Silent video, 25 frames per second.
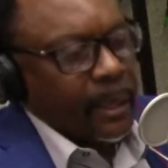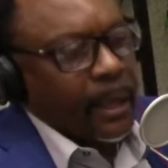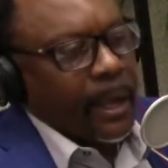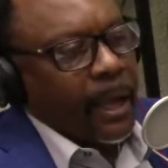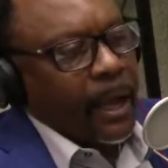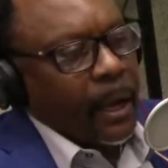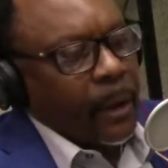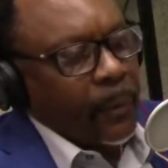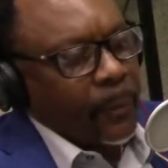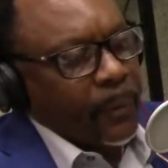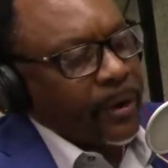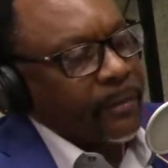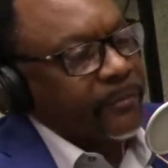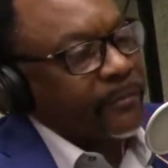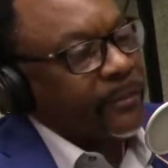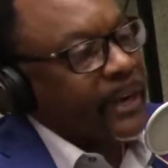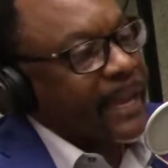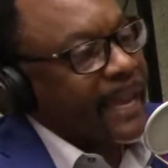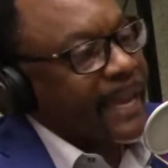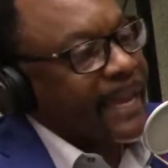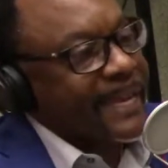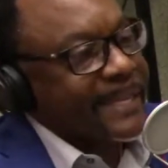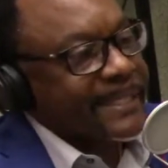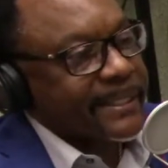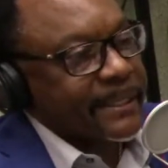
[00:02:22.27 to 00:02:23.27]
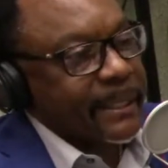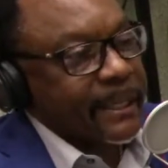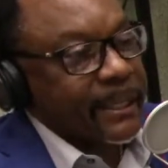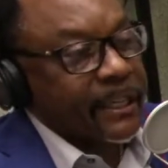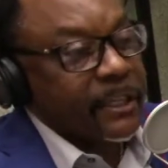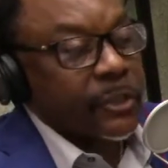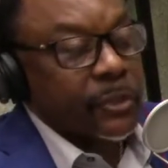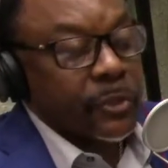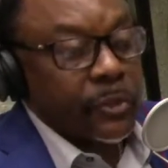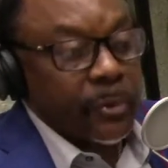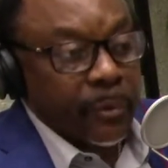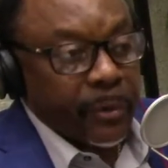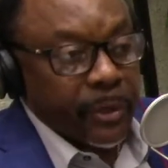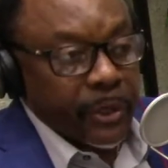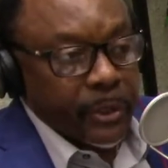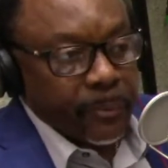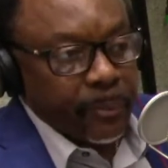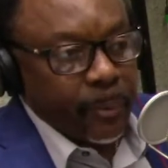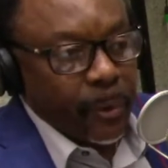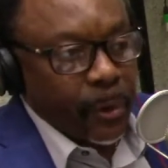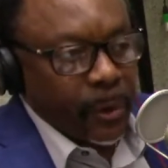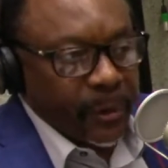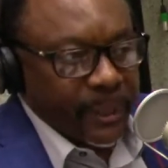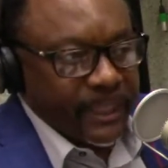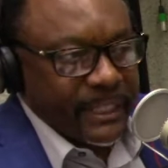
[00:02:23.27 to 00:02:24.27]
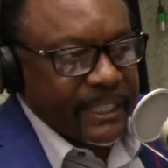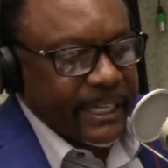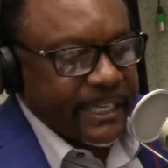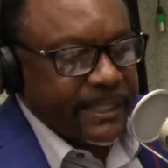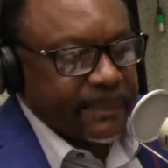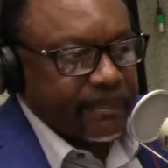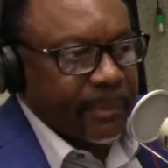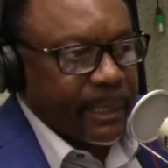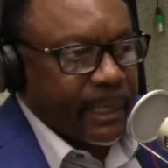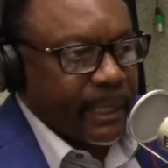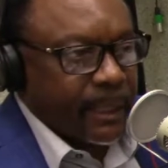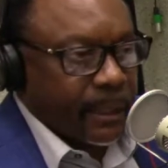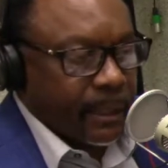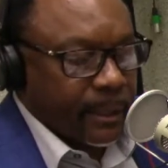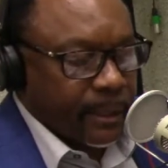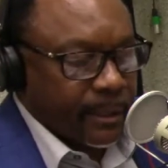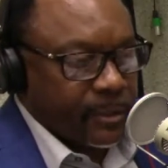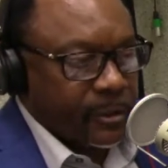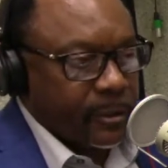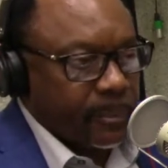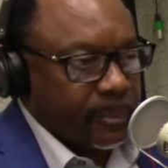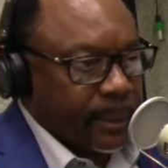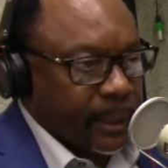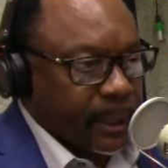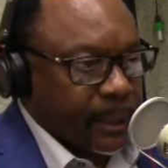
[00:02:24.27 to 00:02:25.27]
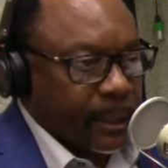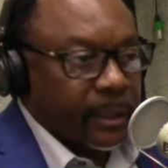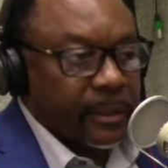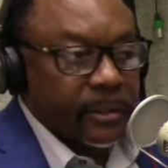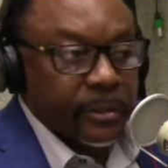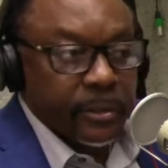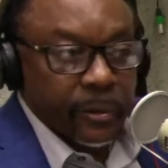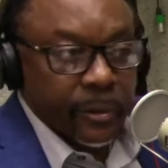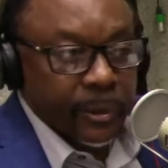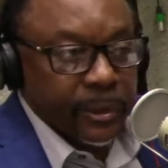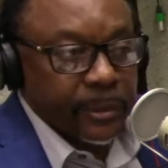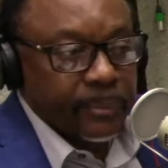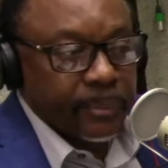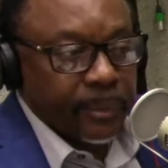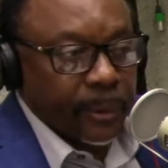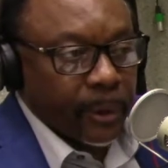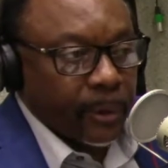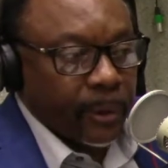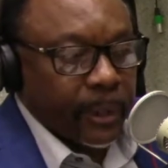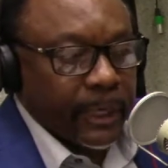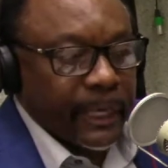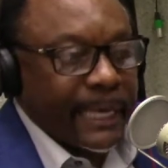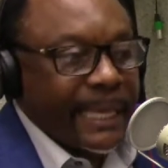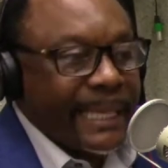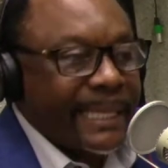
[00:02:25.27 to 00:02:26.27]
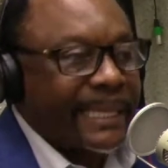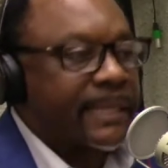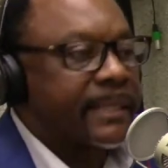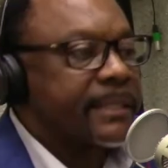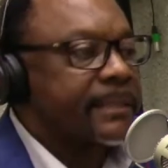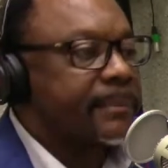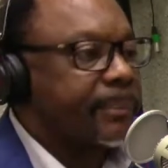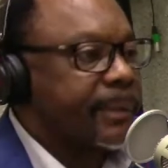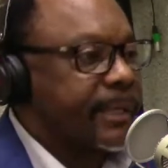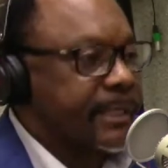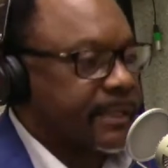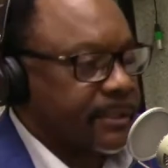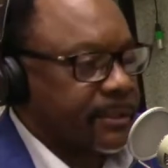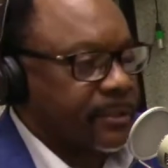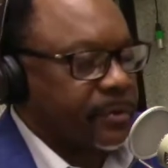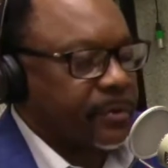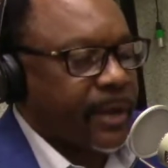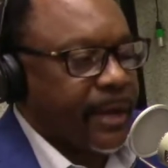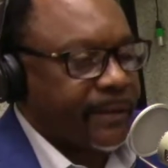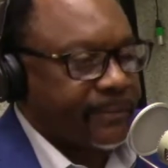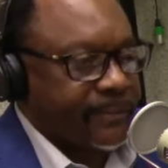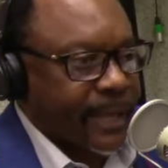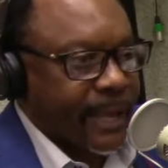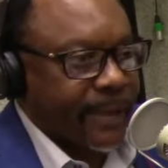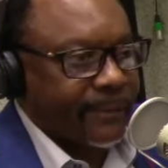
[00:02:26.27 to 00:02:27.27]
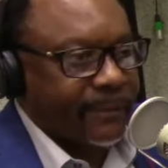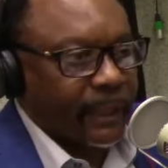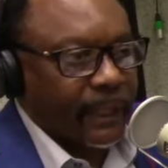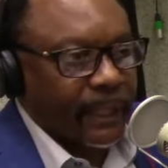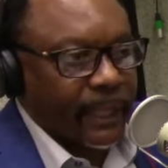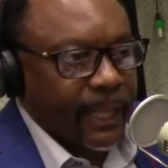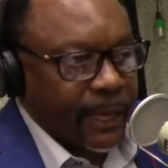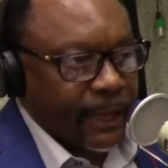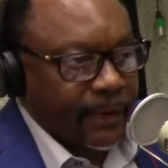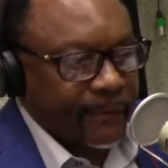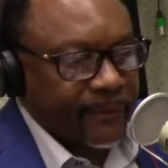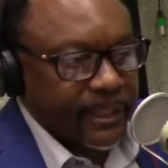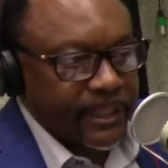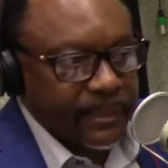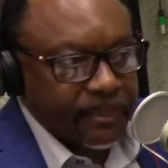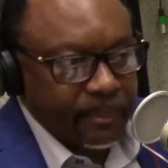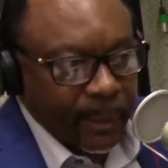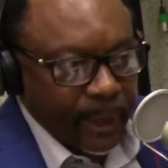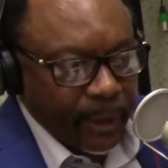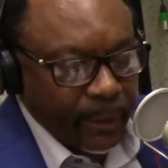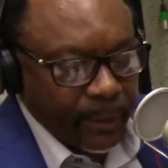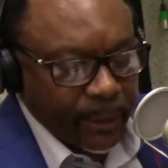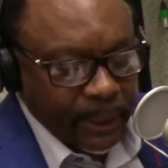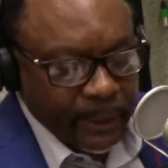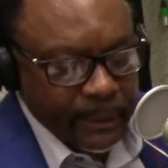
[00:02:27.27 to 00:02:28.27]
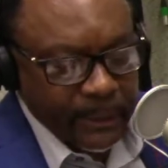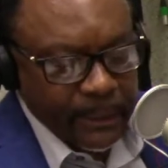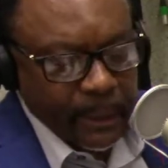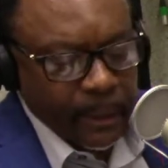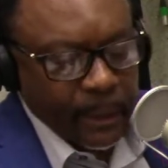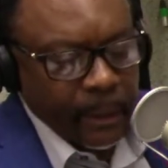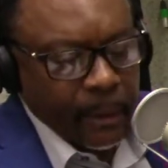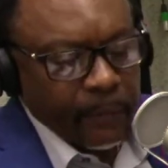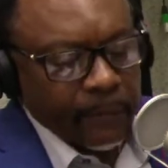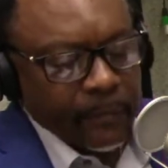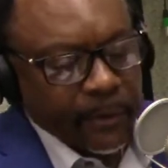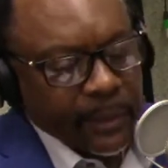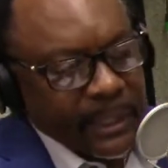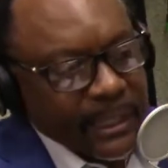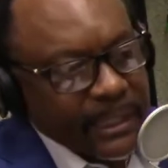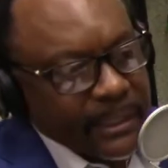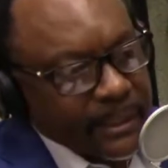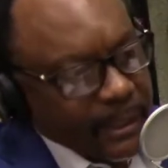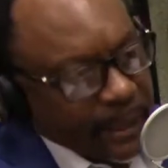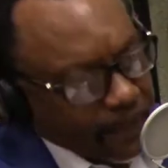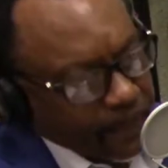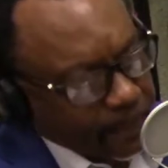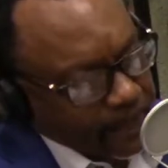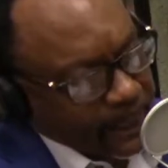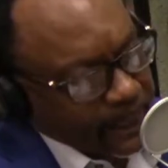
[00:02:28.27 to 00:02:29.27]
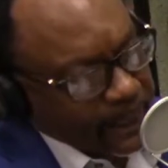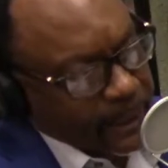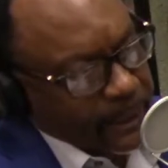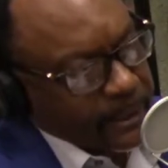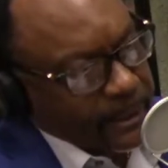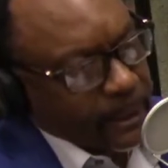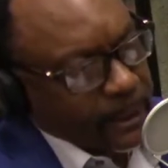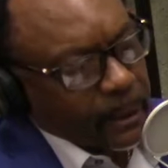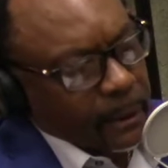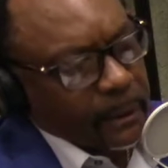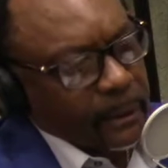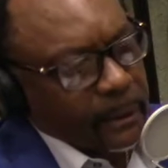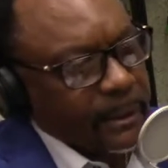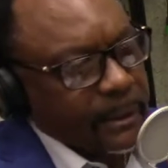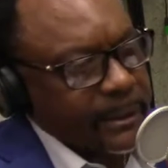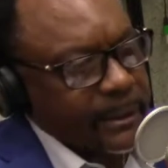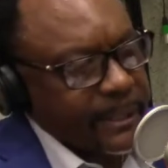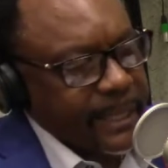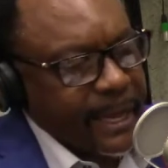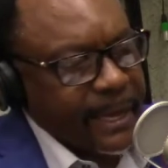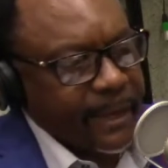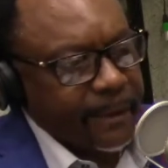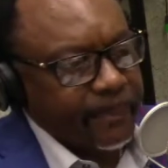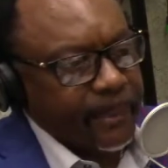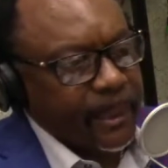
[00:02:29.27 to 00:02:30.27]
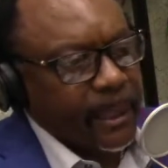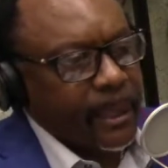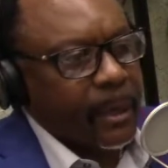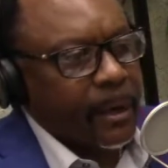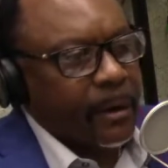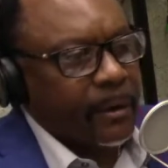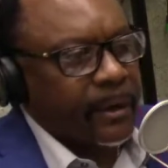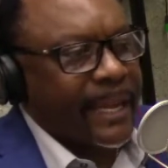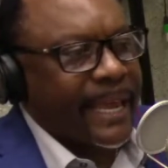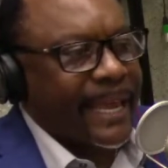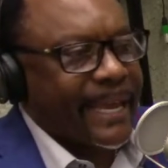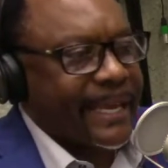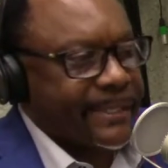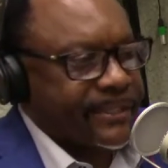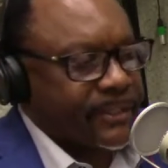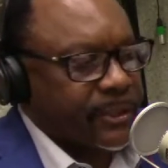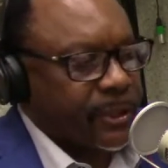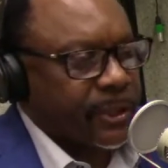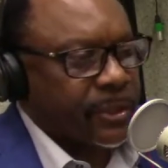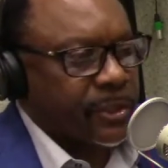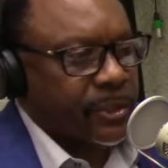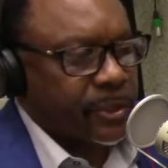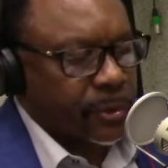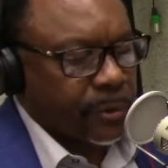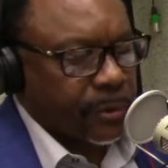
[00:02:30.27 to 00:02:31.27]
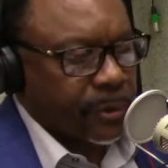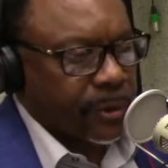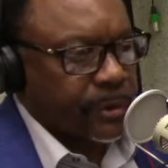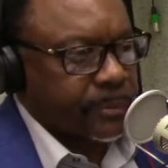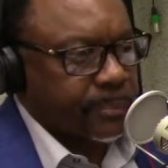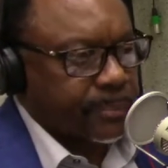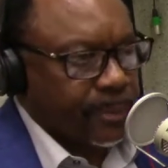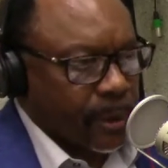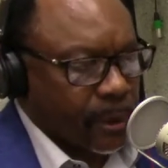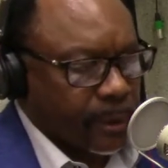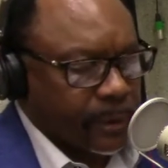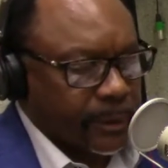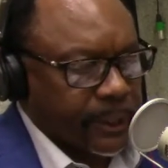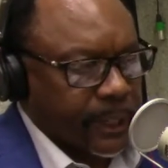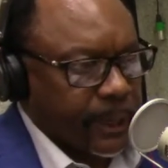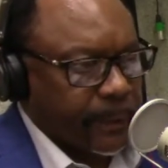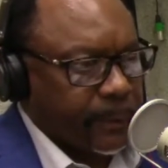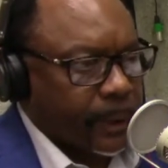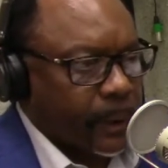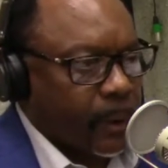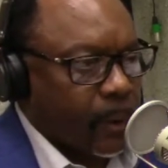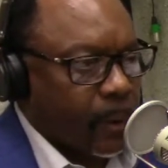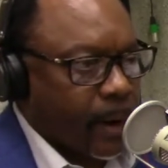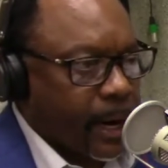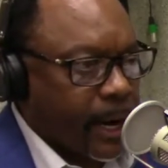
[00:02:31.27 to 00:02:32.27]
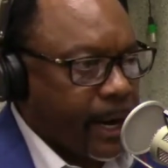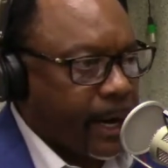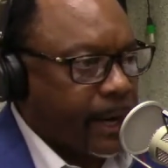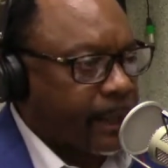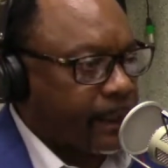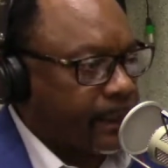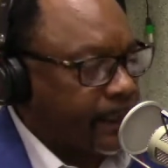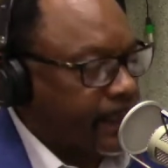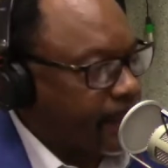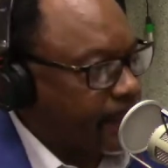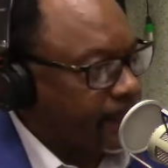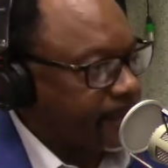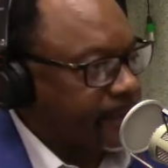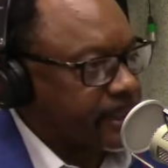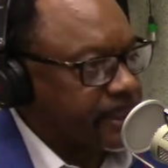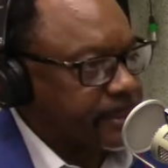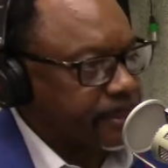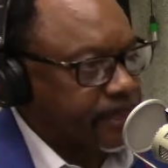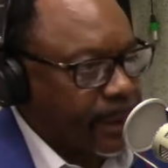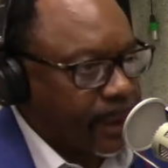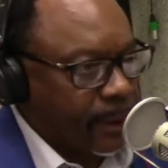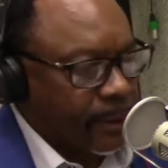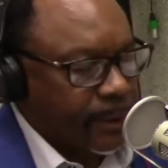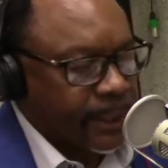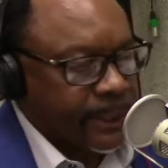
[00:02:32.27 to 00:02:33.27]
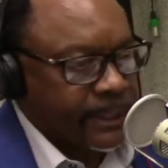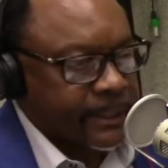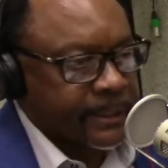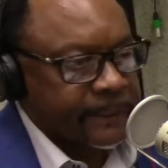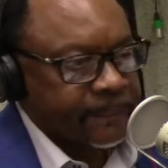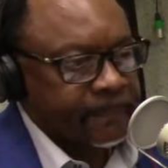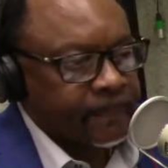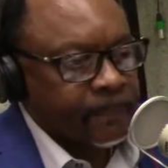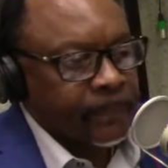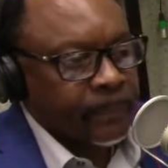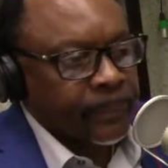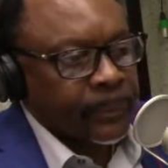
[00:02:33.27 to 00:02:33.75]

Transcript: However, as an insurance broker, it takes many years to be an insurance broker in this business. You have to have a lot of experience for these companies to sign me on as an insurance broker. They require a lot of experience